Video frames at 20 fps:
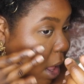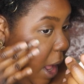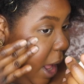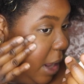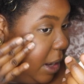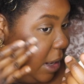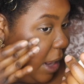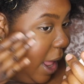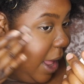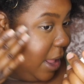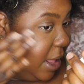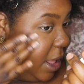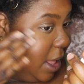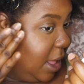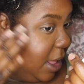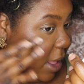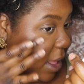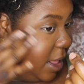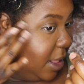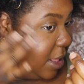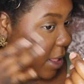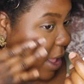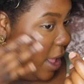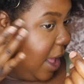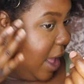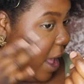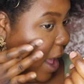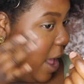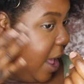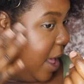I like it because it
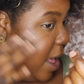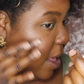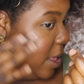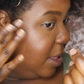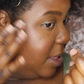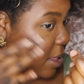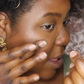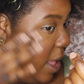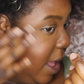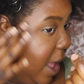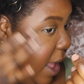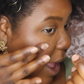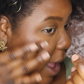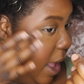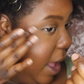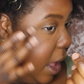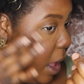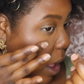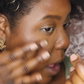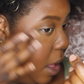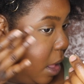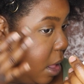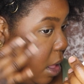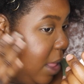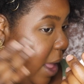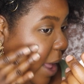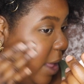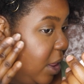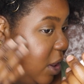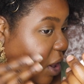has a,
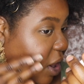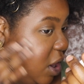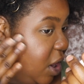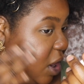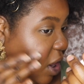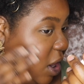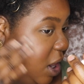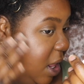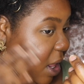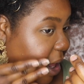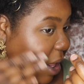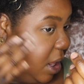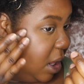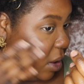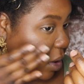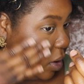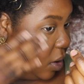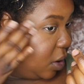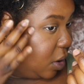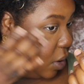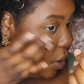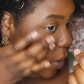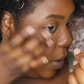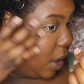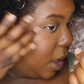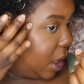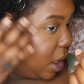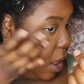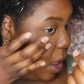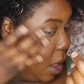like, sheen to
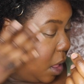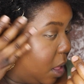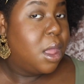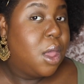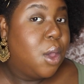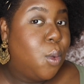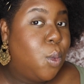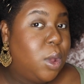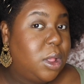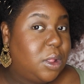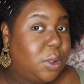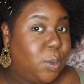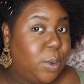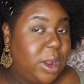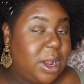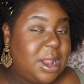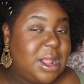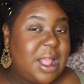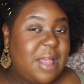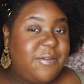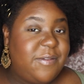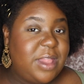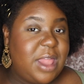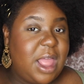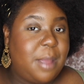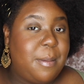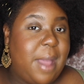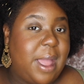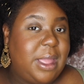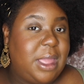it. What's weird is I feel
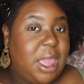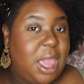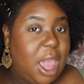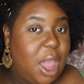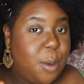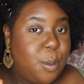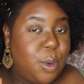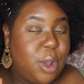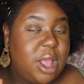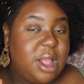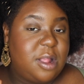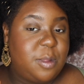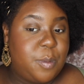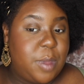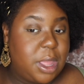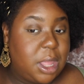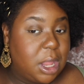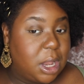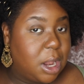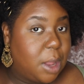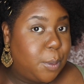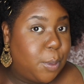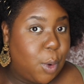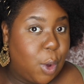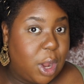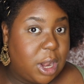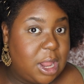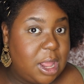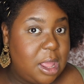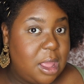like my camera is picking up
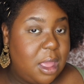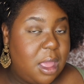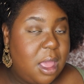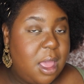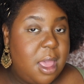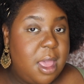on it.